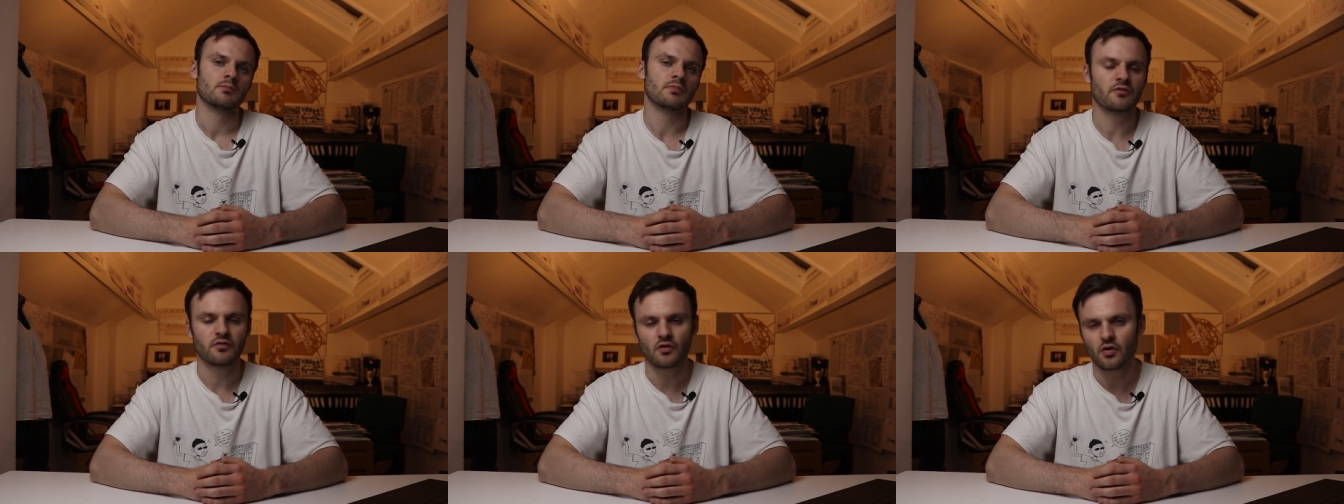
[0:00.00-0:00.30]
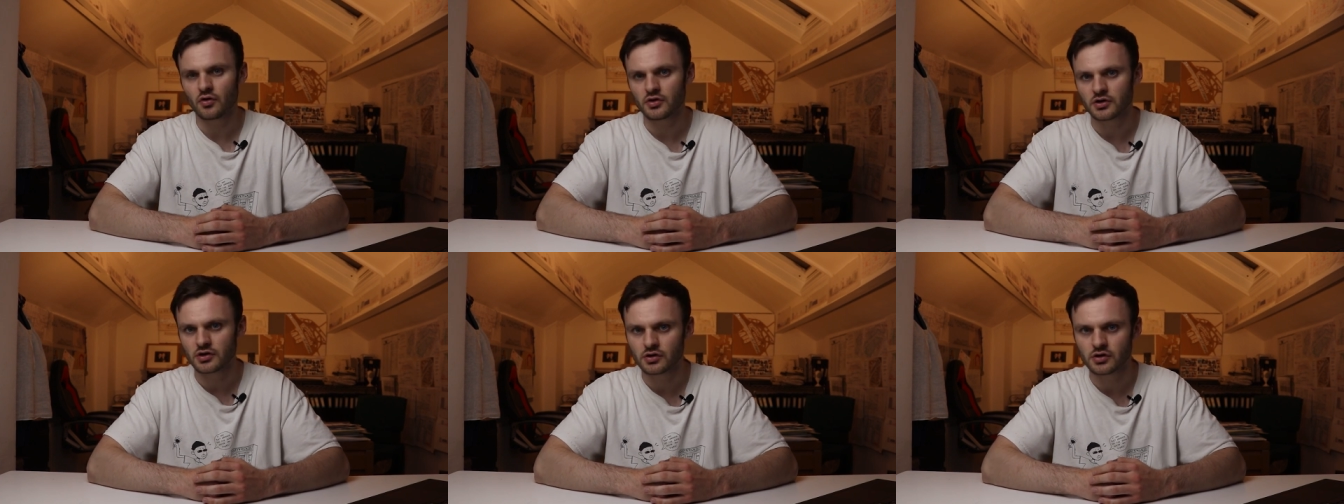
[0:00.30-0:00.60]

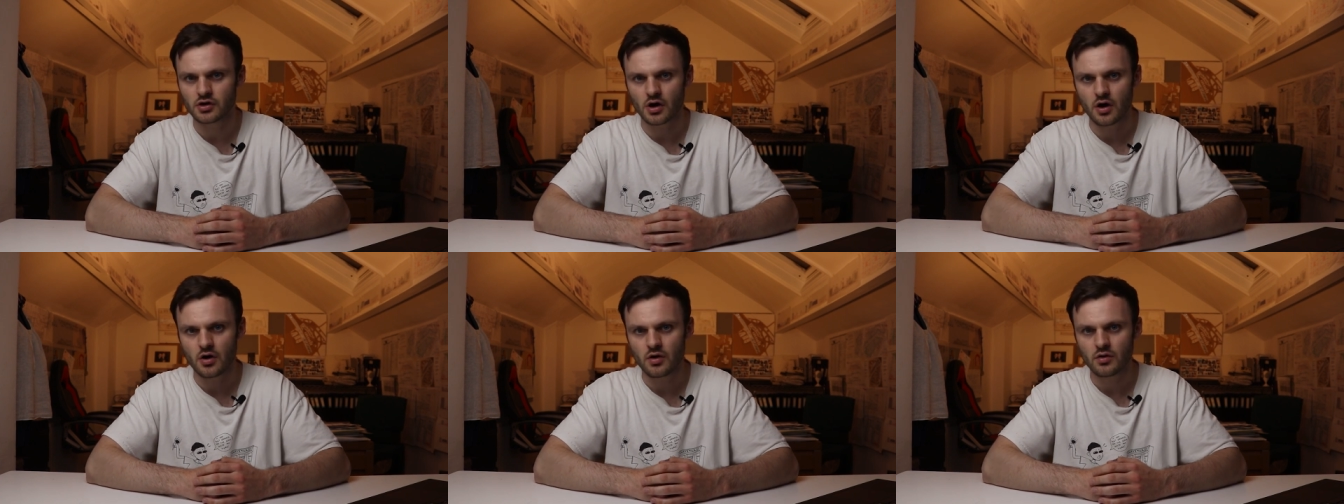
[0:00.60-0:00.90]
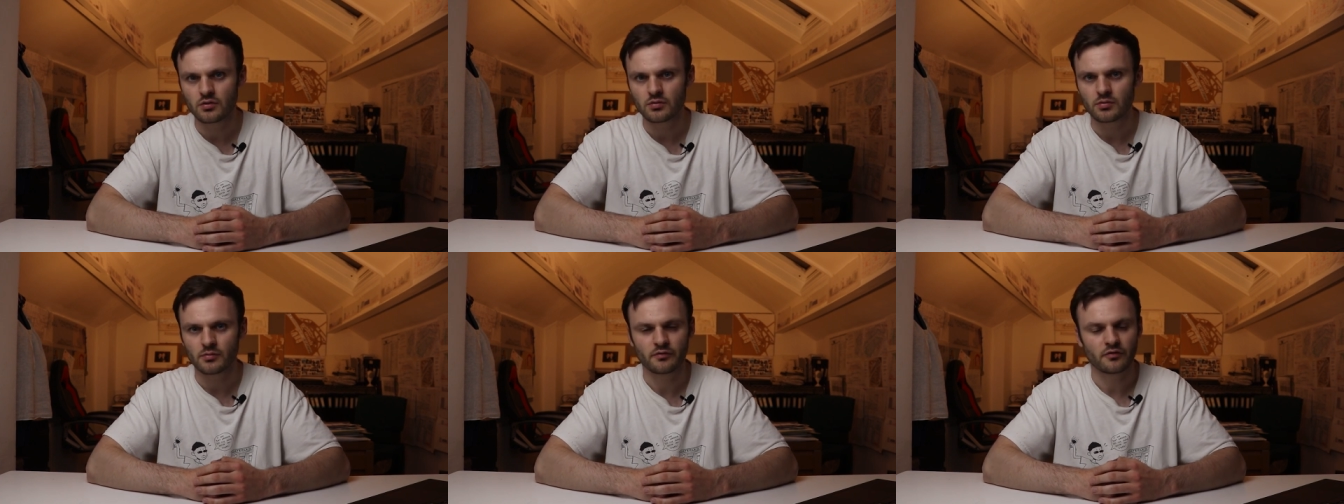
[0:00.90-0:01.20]
Before you
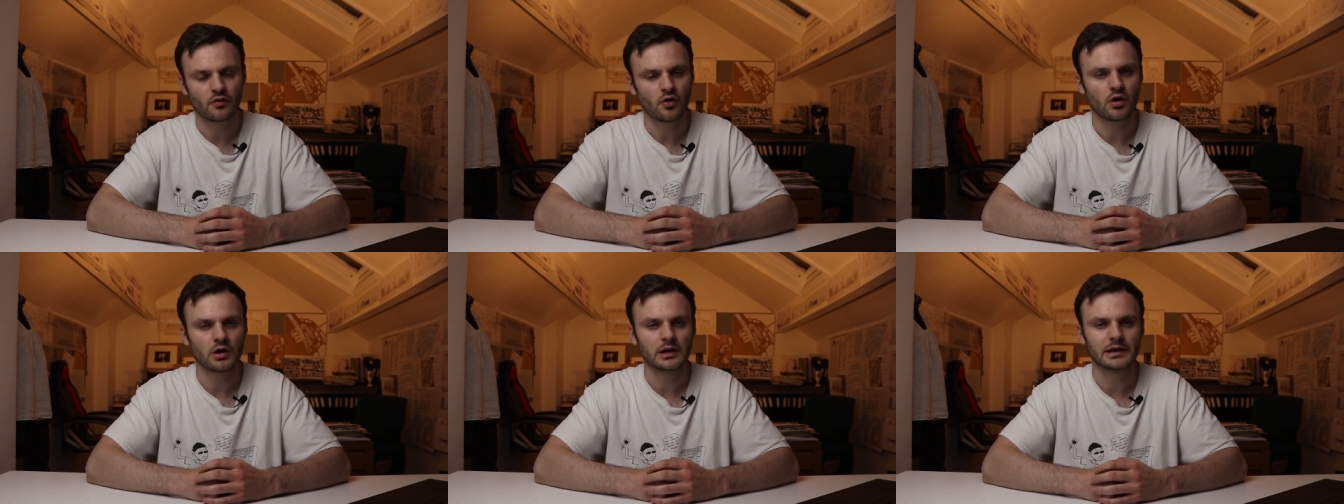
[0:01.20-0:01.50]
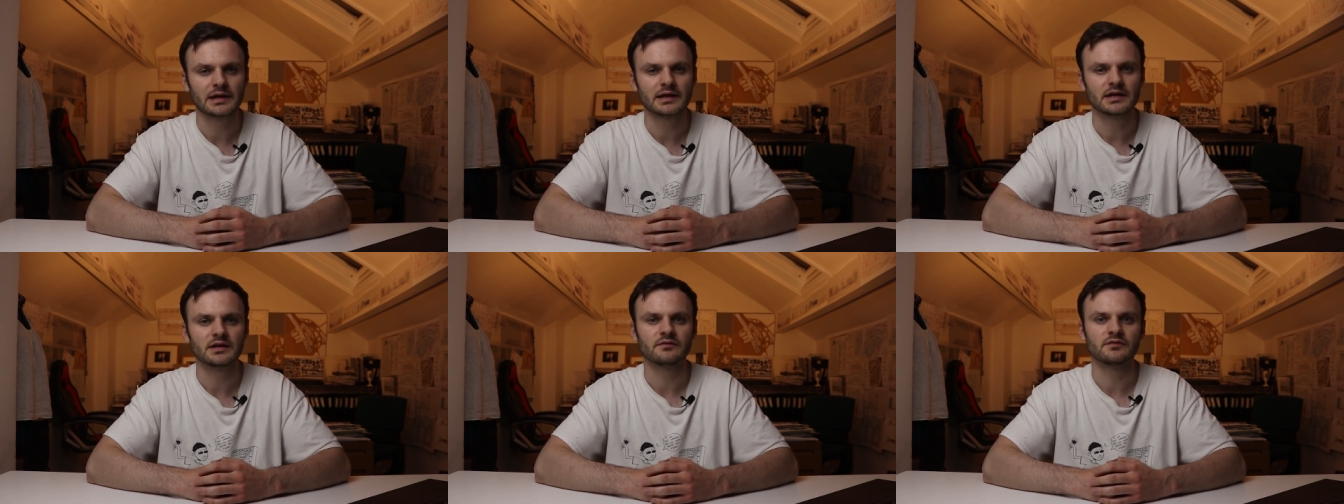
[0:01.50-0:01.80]
go, before I
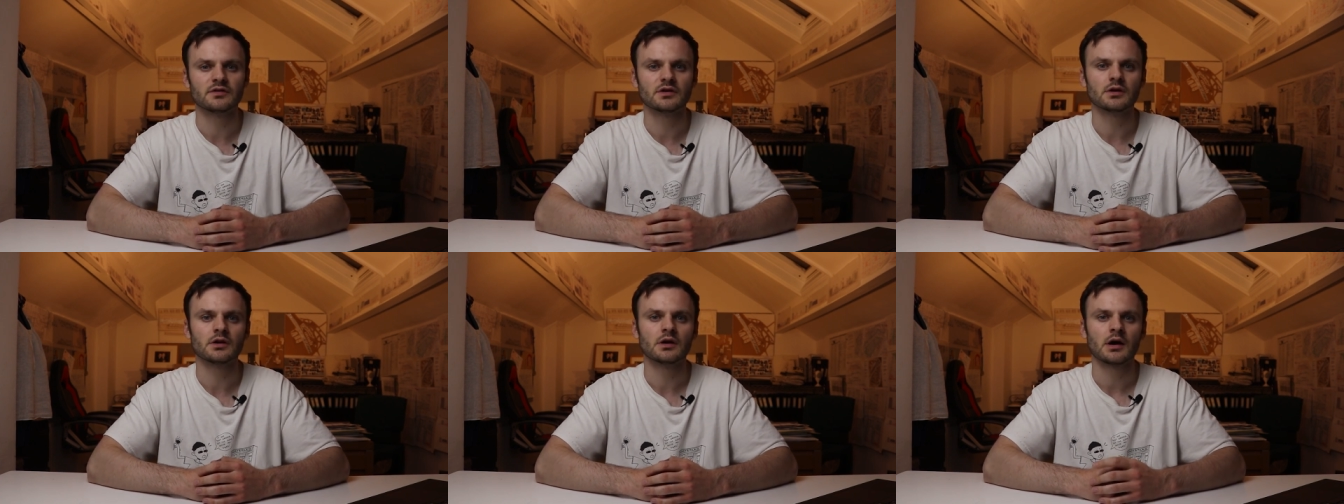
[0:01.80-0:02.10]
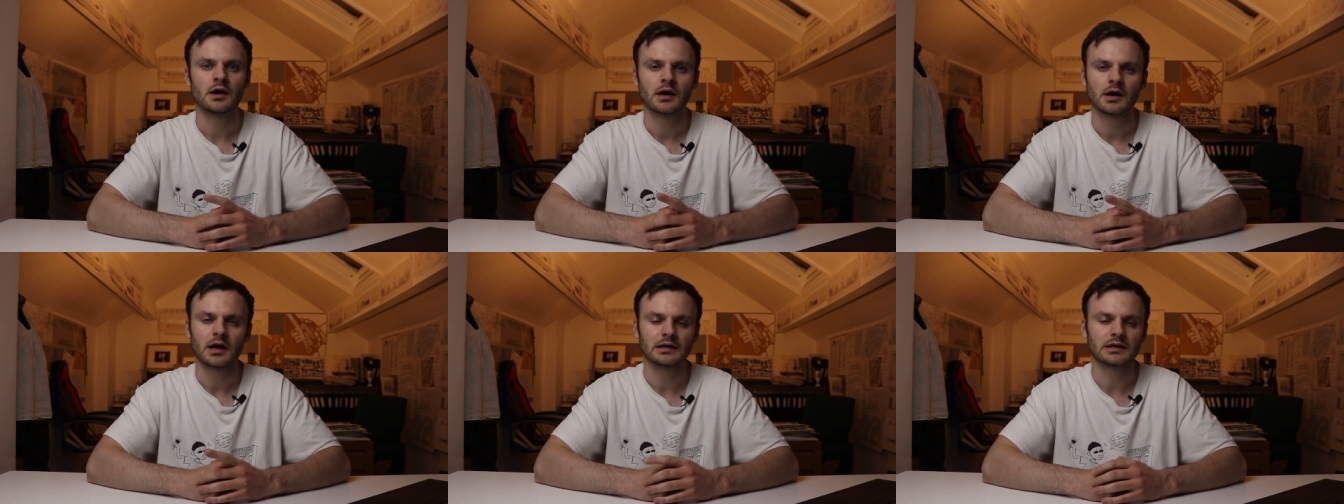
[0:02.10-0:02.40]
leave
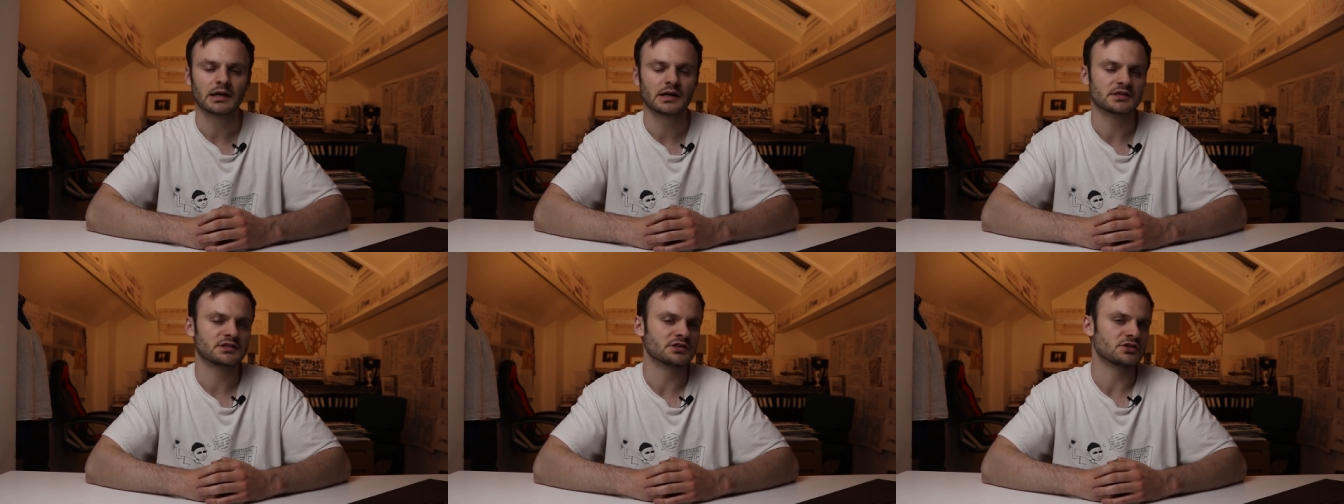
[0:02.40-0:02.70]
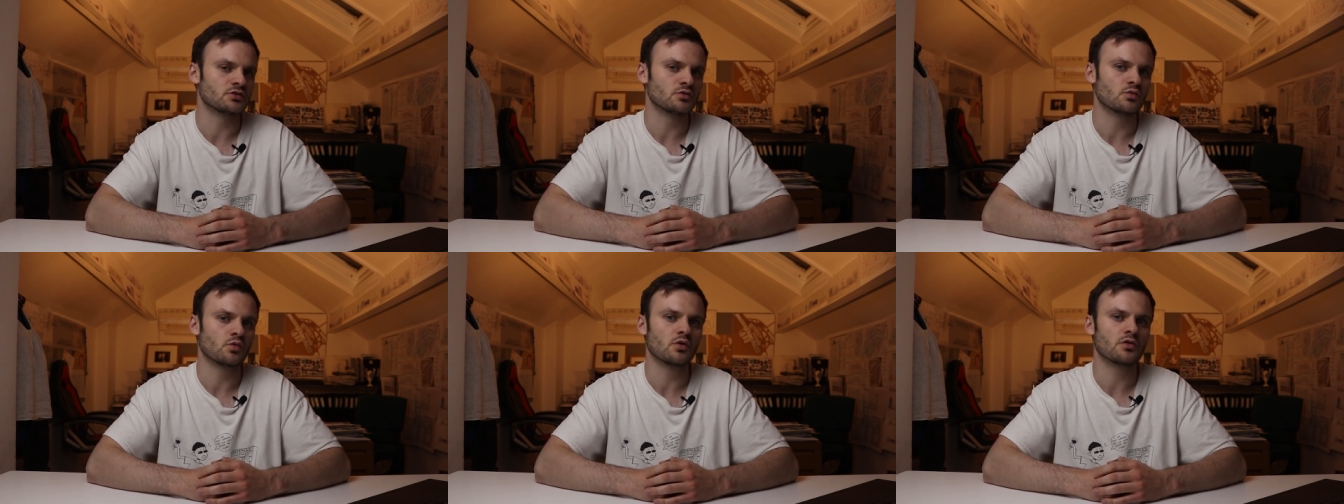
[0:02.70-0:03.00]
you, I'd like to
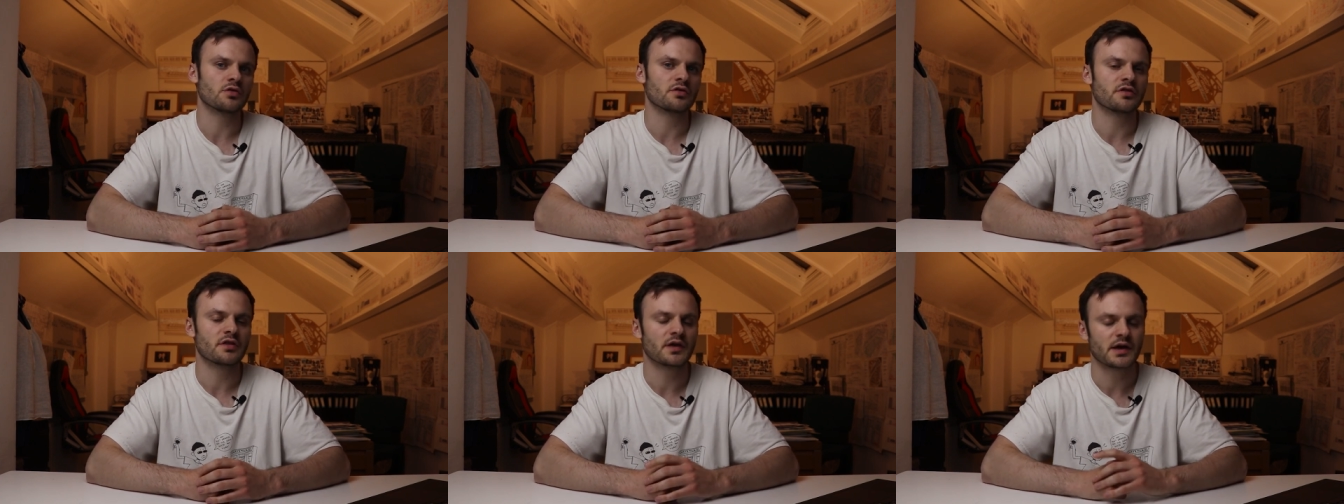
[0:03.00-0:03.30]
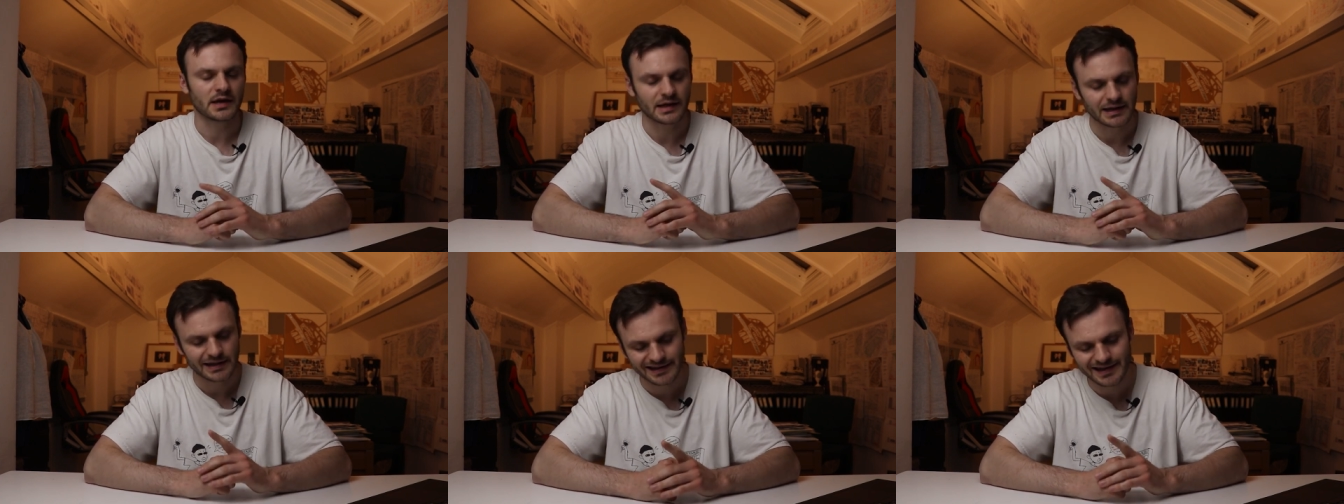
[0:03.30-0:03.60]
do one thing.